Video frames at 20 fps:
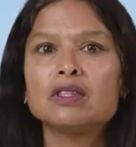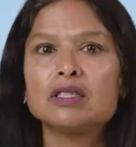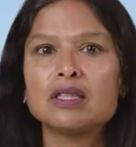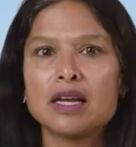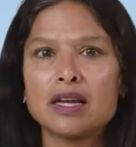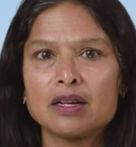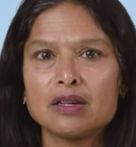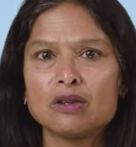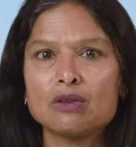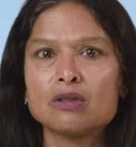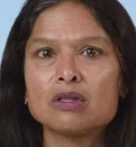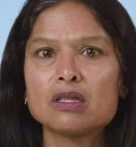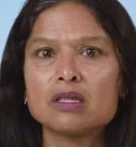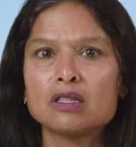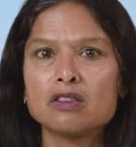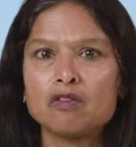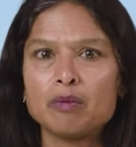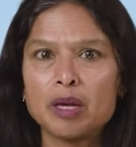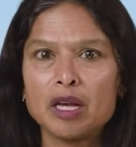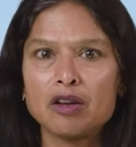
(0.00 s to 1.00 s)
a
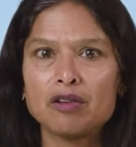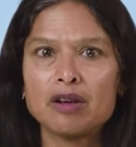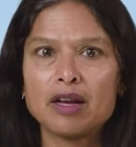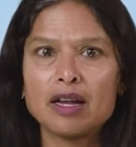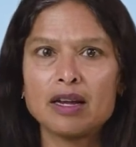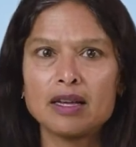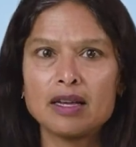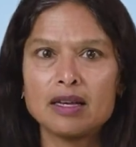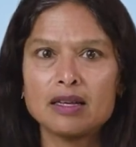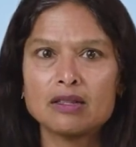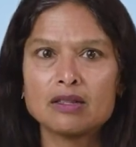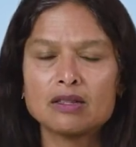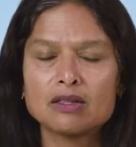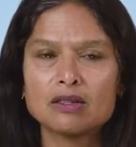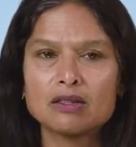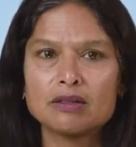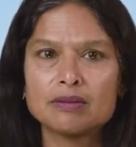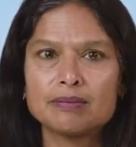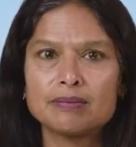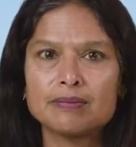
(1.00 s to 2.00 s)
diagnosis of pancreatic cancer.